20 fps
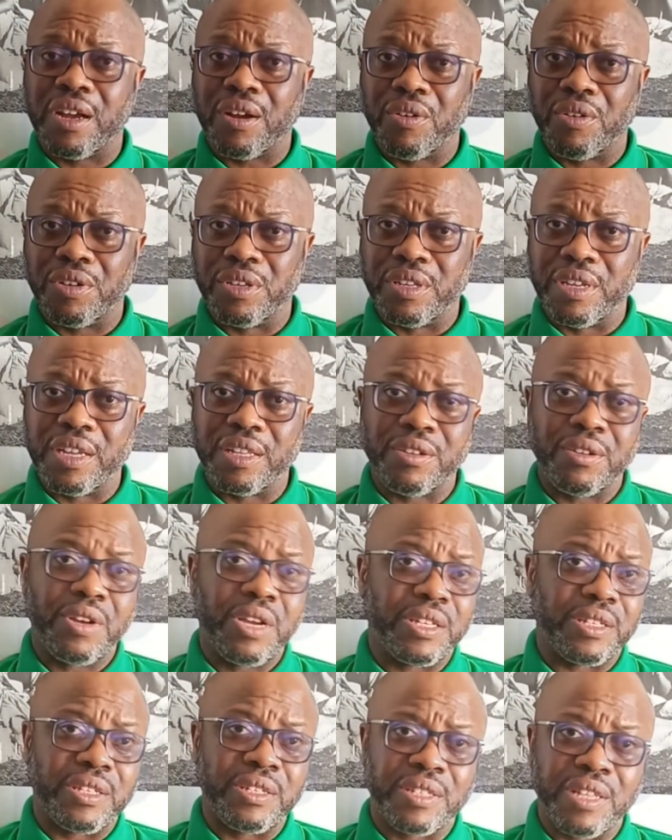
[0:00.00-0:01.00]
coordinator,
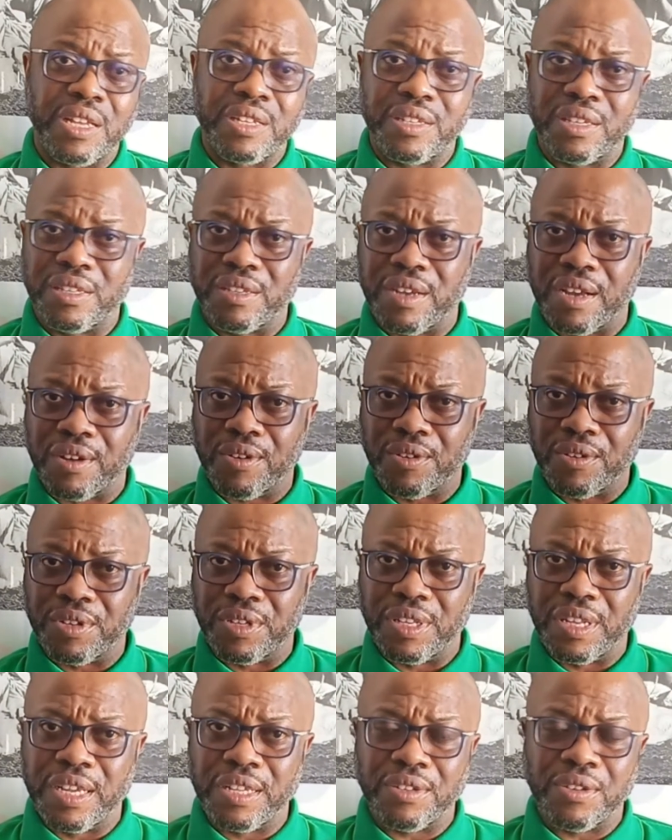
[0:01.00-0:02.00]
assistant general
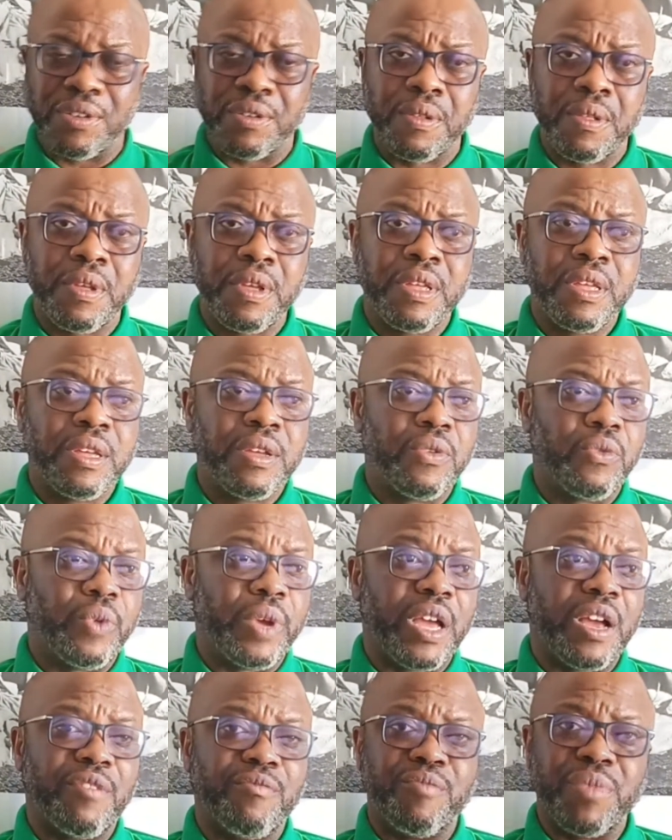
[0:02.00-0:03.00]
coordinator,
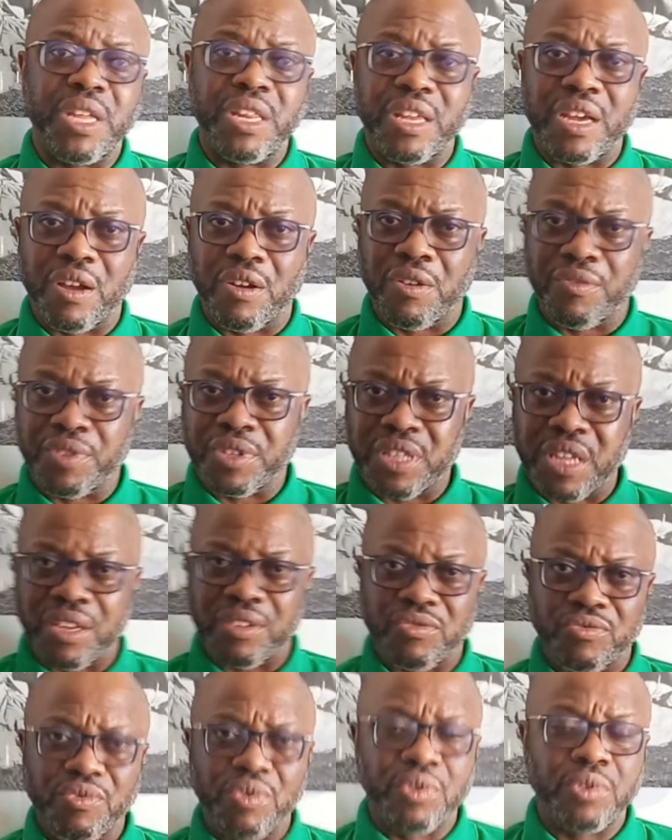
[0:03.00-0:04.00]
we have media
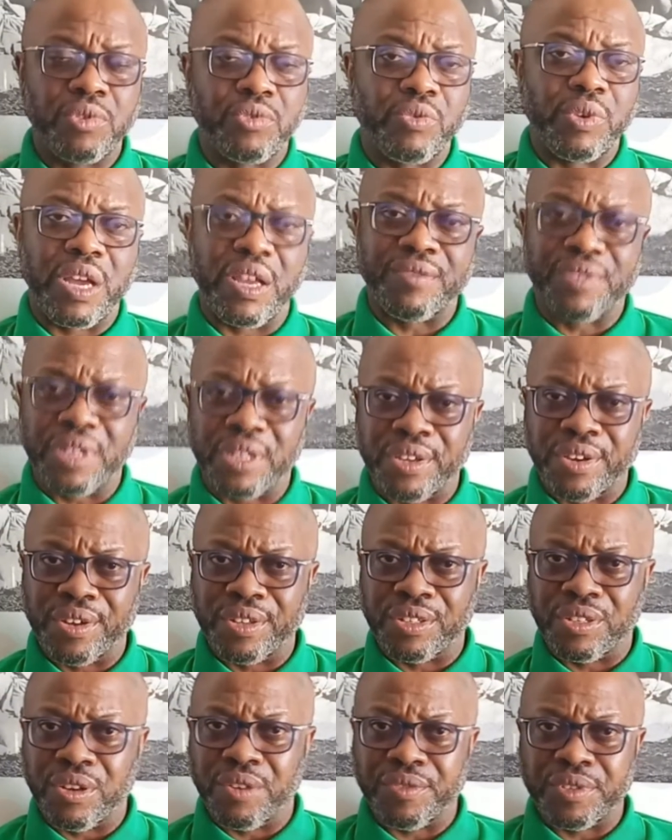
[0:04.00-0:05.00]
officers roles, we have
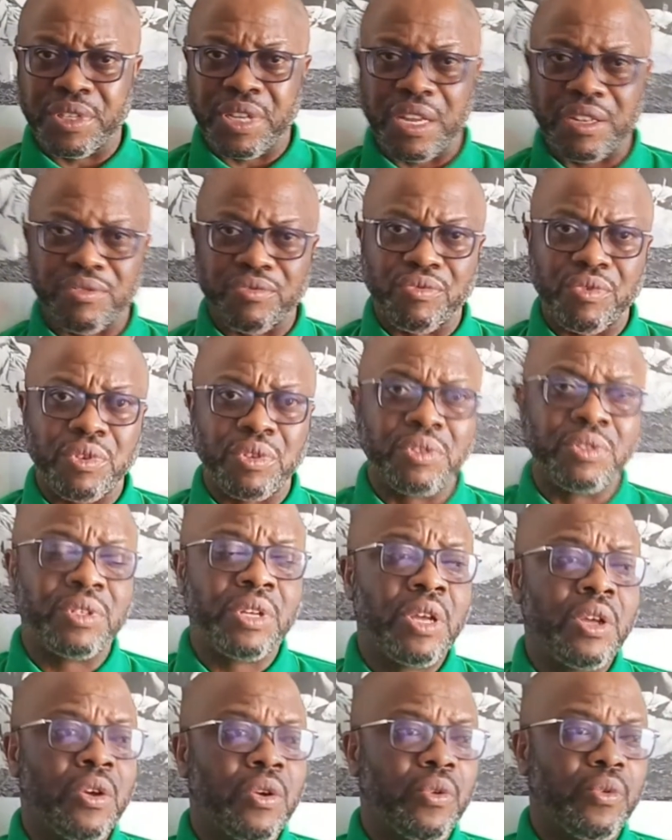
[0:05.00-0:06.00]
security officers roles,
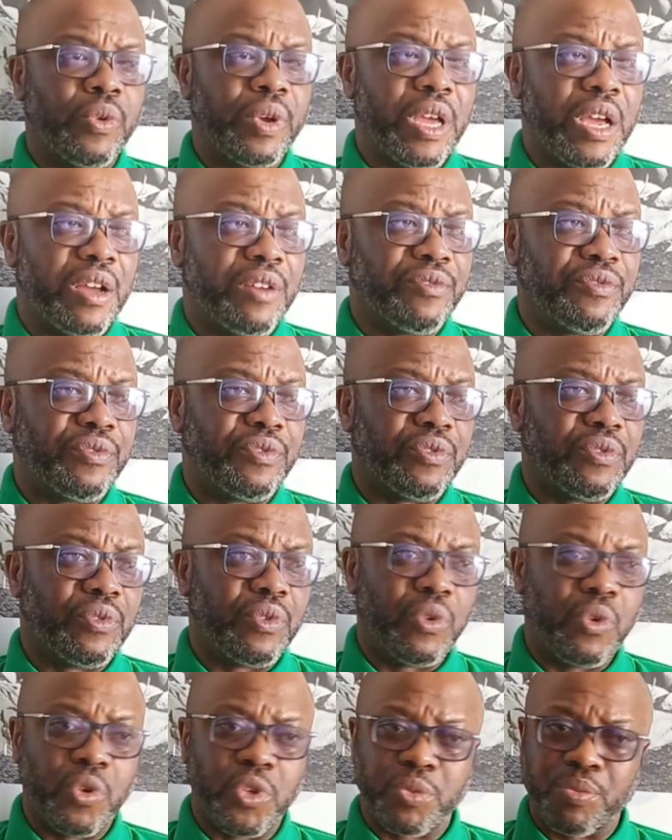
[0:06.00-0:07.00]
we have
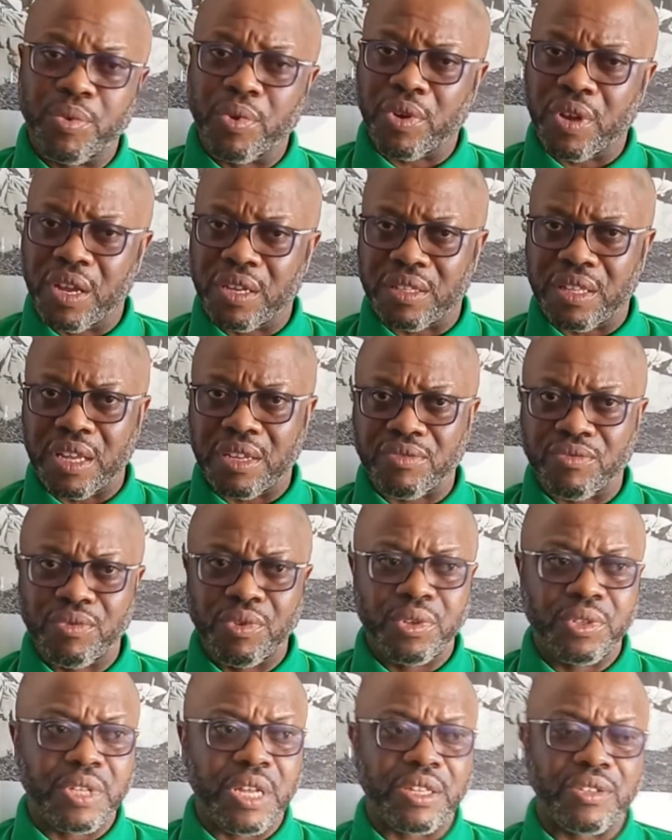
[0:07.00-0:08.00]
host broadcasters
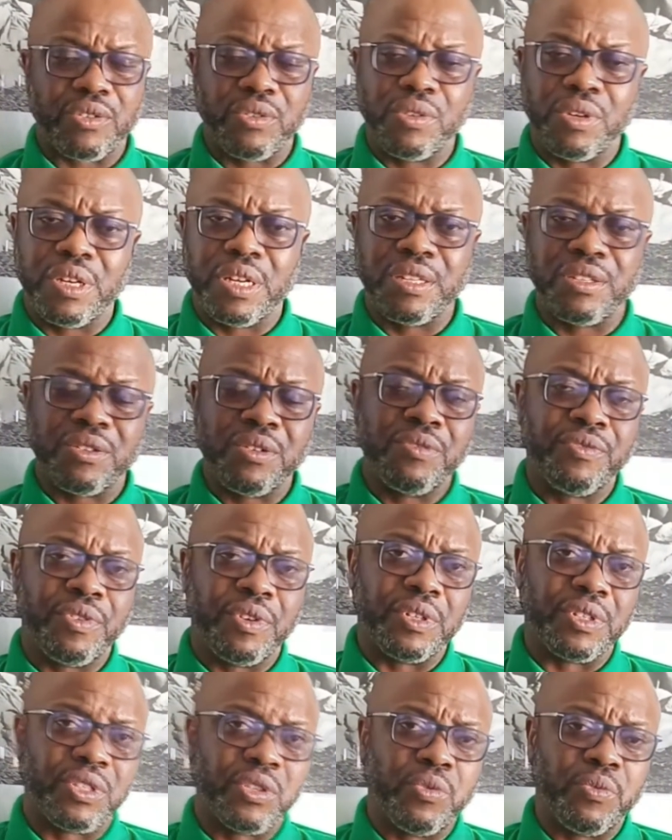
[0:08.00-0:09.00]
roles, and so on and so
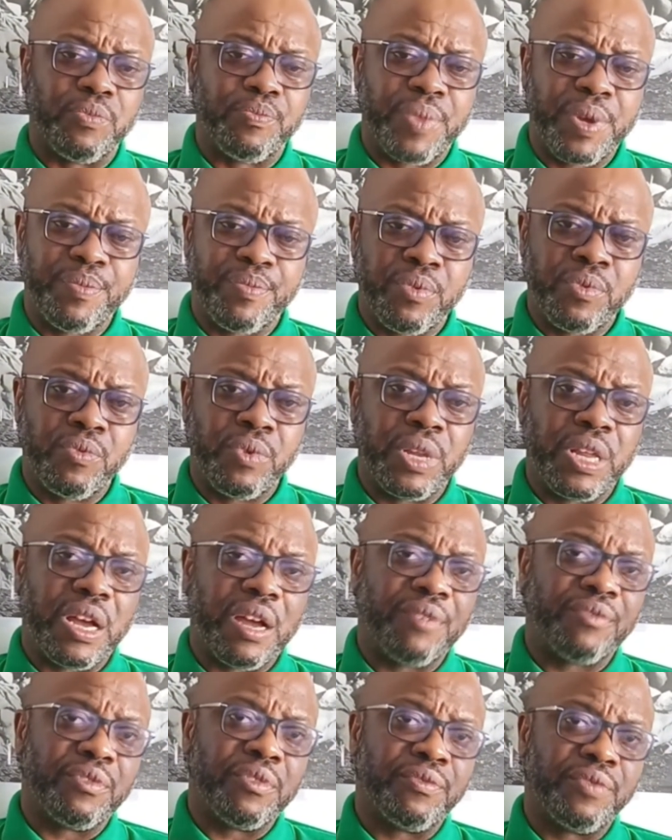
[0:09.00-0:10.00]
forth. So people will
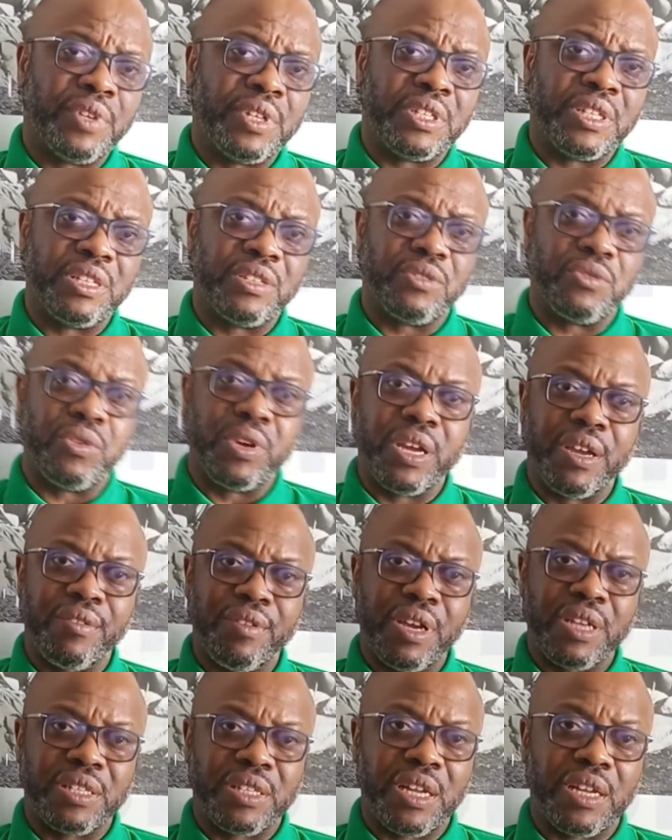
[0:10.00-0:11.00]
have to fit into
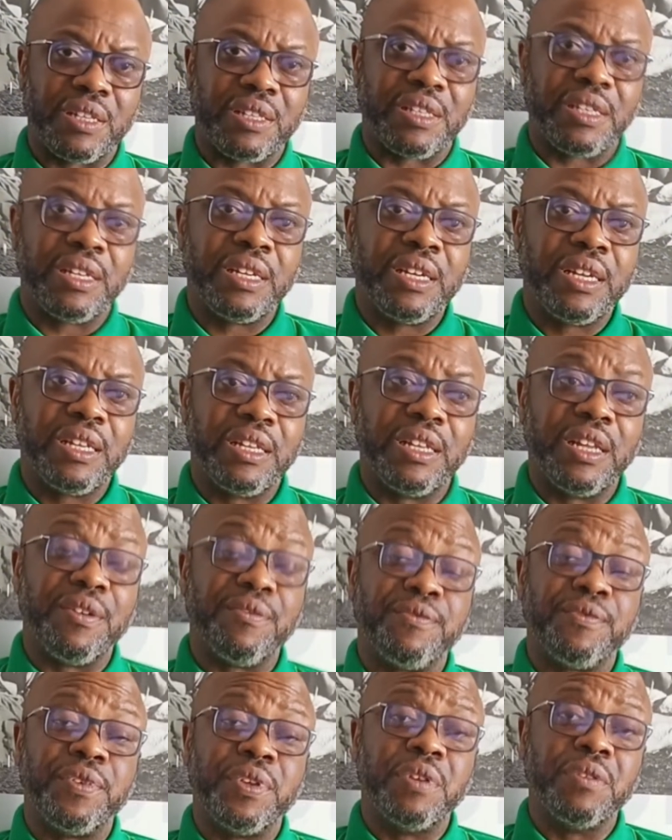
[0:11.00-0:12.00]
areas that they
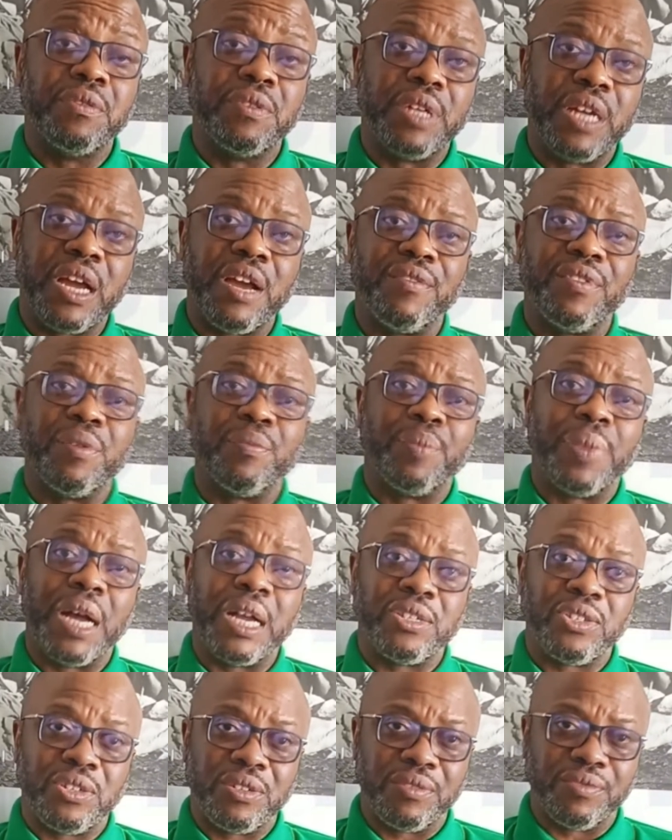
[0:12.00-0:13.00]
feel they have the
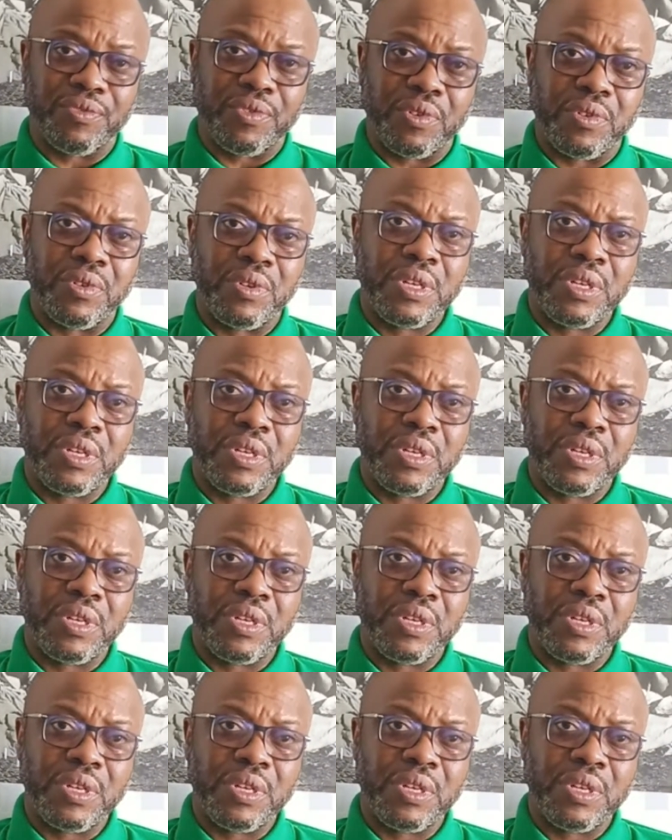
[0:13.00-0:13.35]
passion for.